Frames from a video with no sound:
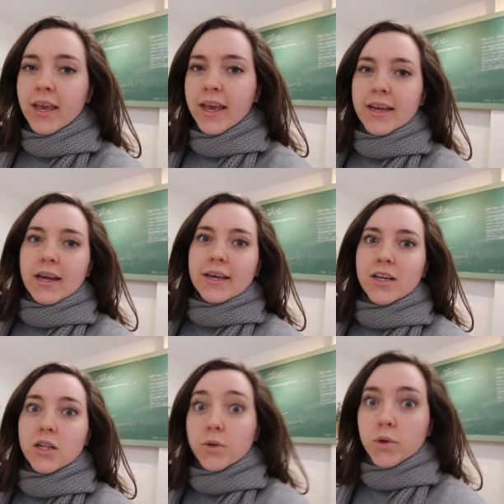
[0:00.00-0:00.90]
and I
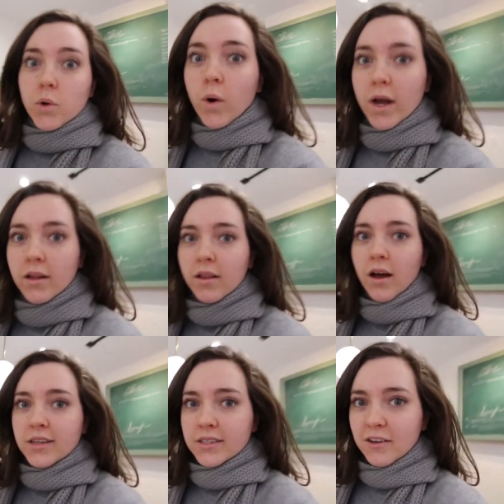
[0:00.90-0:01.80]
include quite a
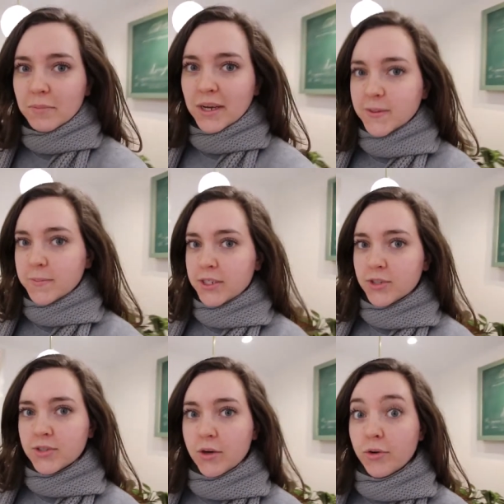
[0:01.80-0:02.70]
lot of my speech,
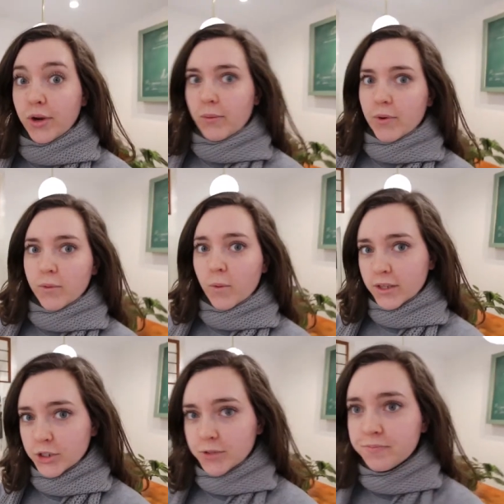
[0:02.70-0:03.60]
so great one to
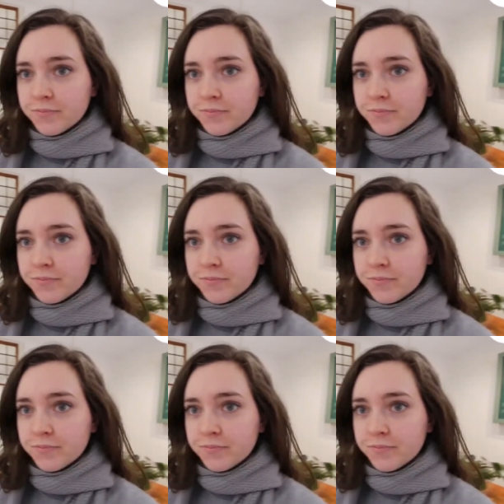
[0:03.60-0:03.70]
watch.